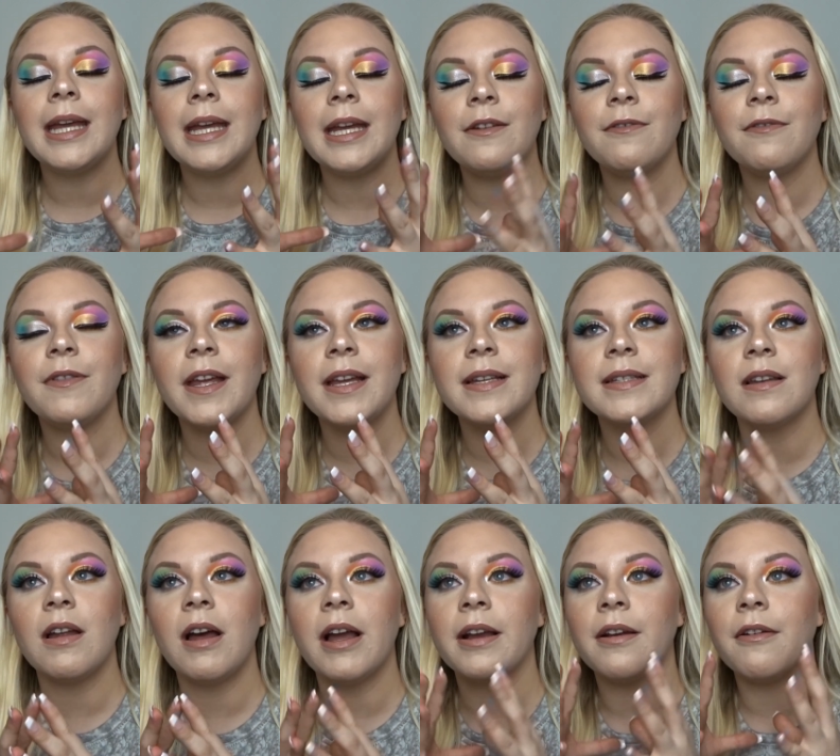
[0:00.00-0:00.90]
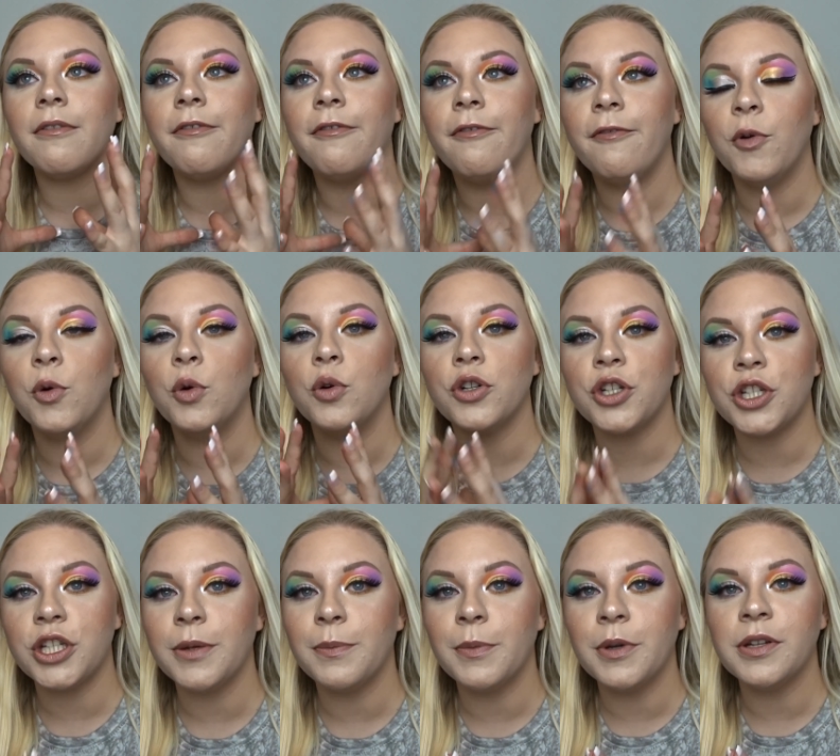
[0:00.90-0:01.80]
if there's like four
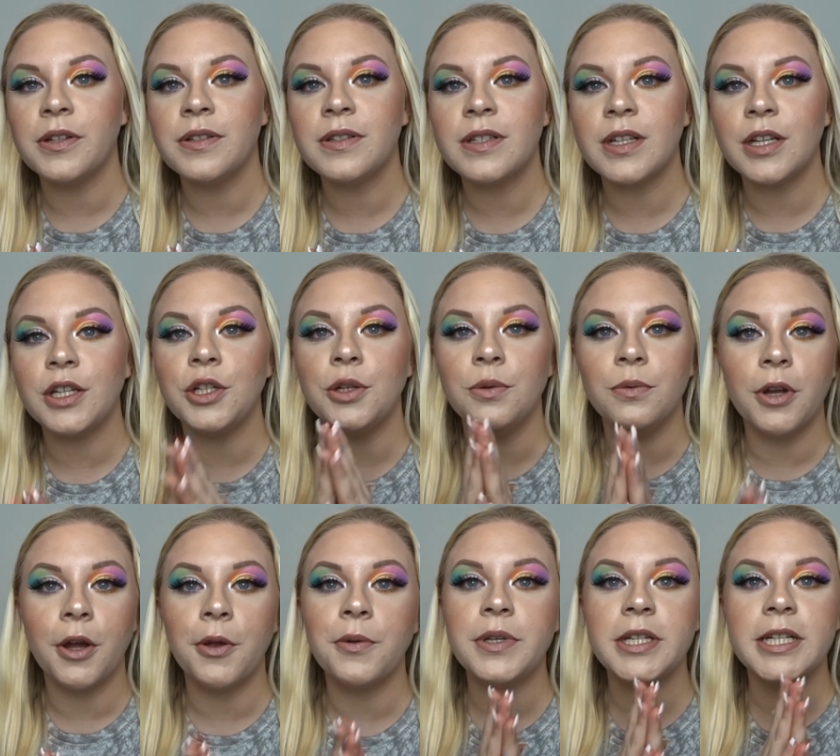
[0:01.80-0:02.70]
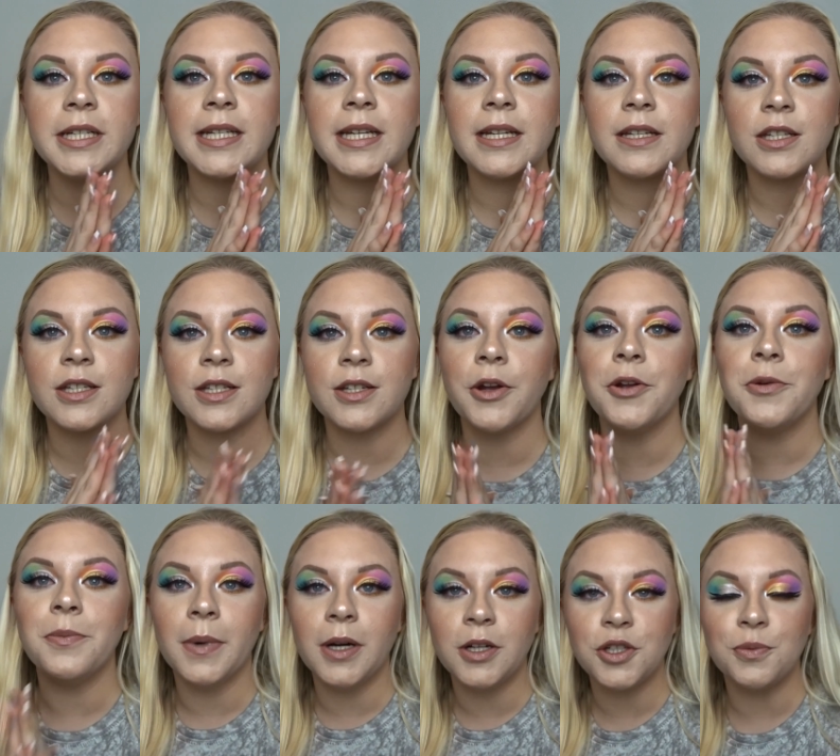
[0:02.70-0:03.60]
shimmers you notice it
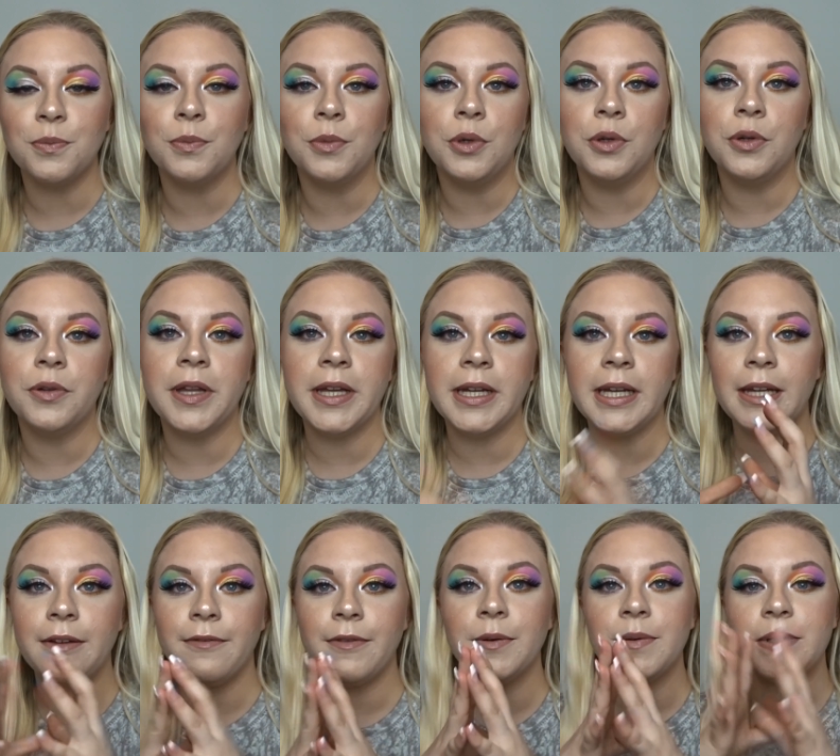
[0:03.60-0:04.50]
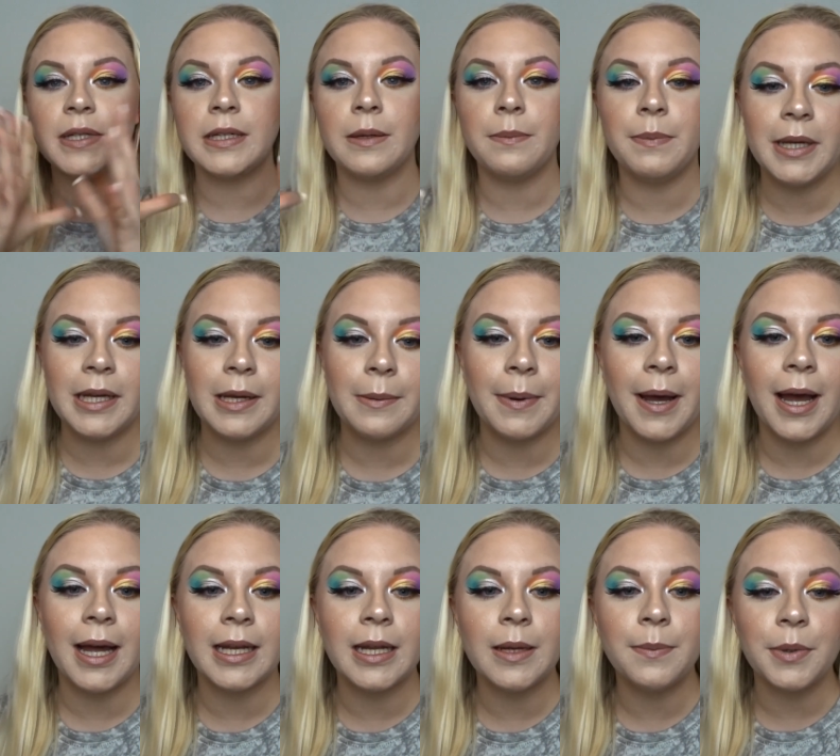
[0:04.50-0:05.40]
so much more than if it was in a bigger
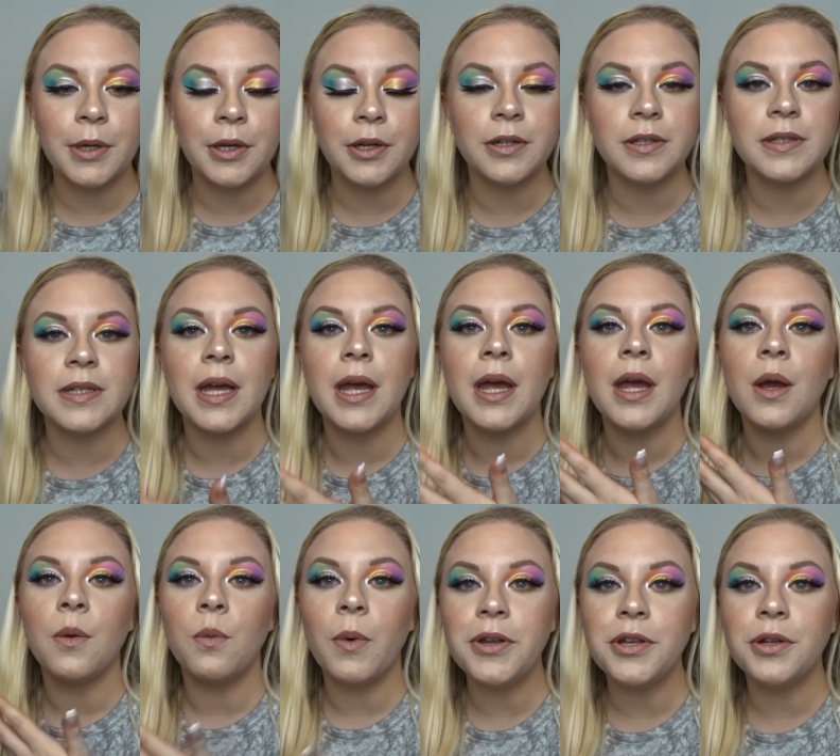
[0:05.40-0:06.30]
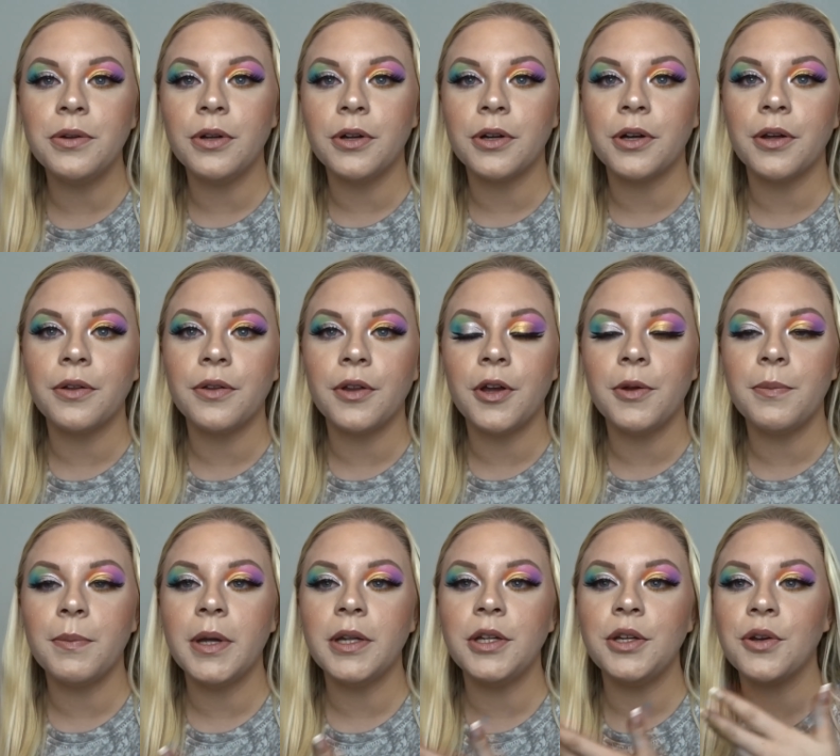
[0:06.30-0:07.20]
palette because when you look at
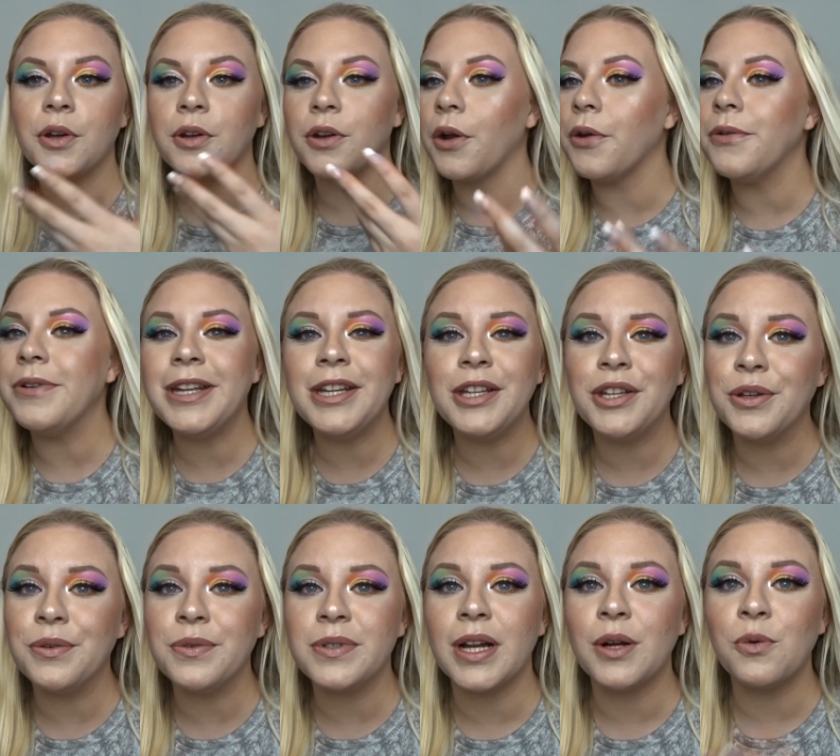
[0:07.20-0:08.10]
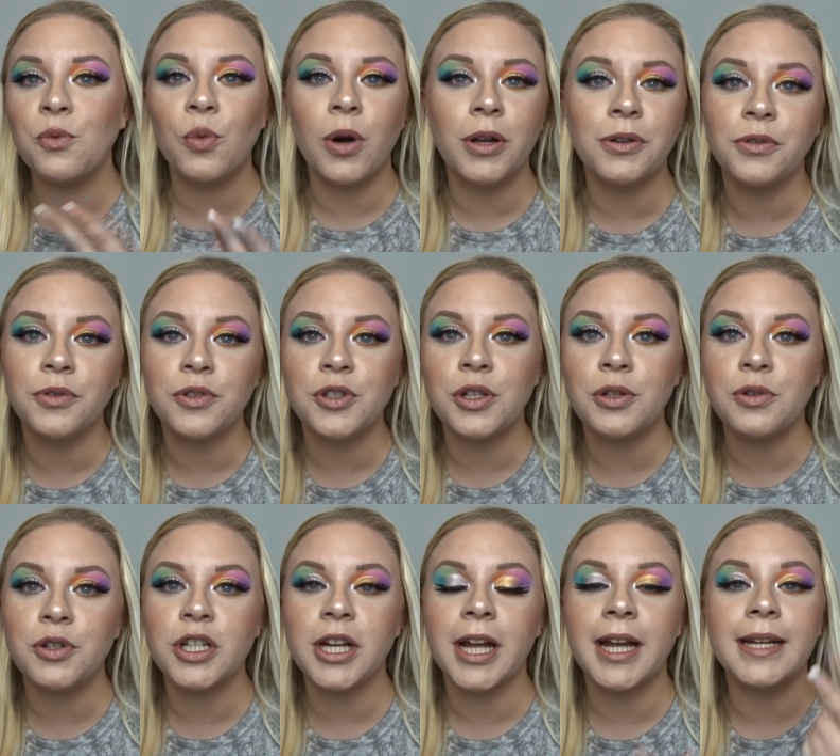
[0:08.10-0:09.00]
them you can only use like one or
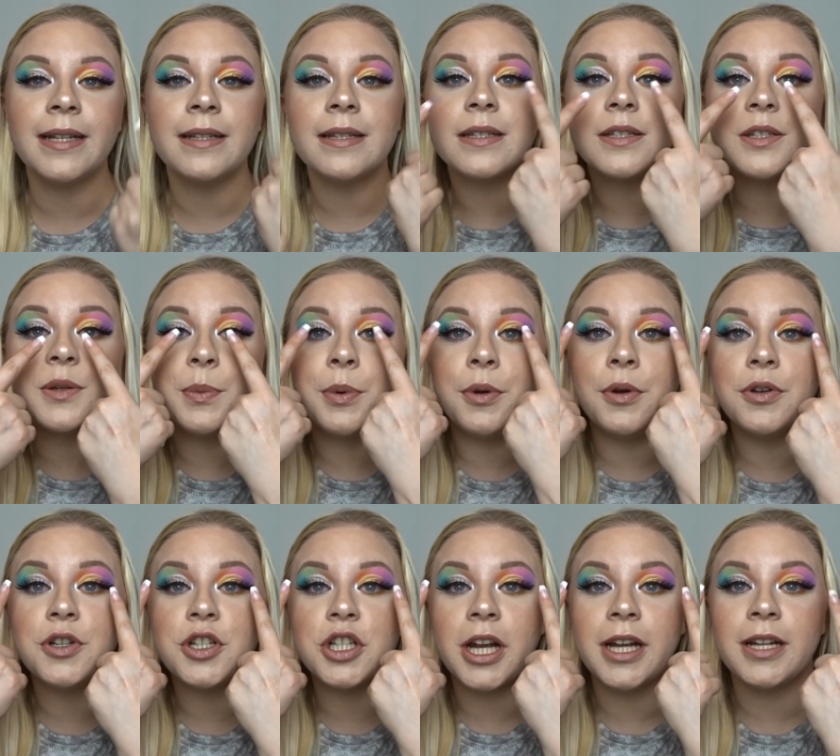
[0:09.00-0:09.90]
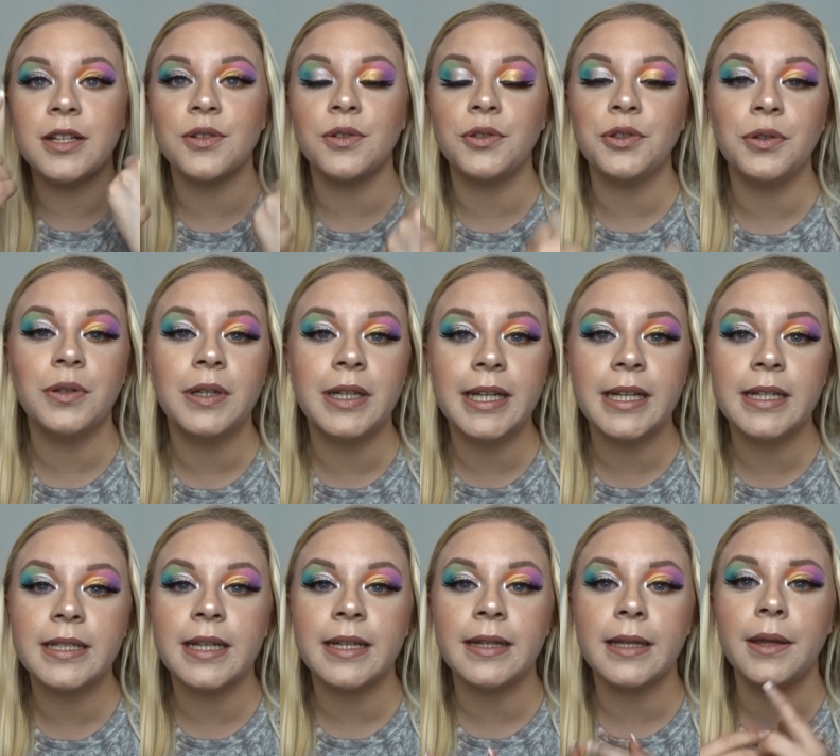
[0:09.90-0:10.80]
two shades to put shades on your
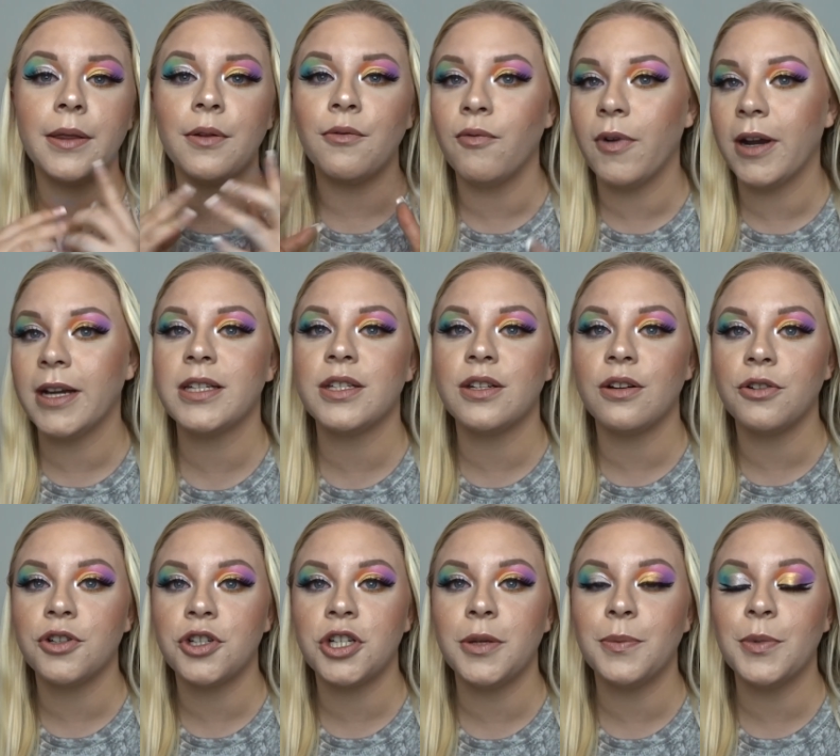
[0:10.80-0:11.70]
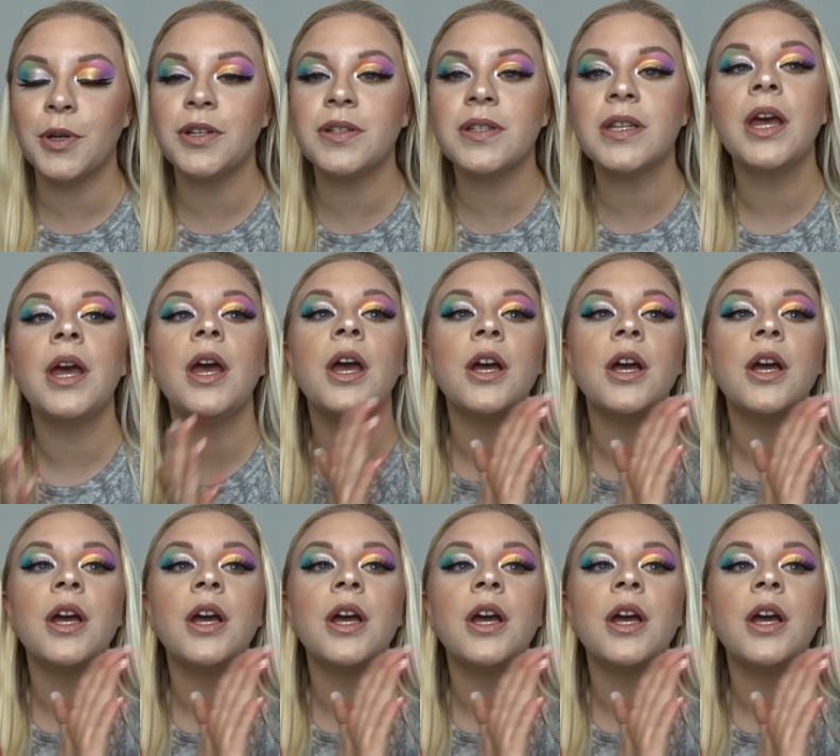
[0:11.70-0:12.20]
lid and then the rest are shimmers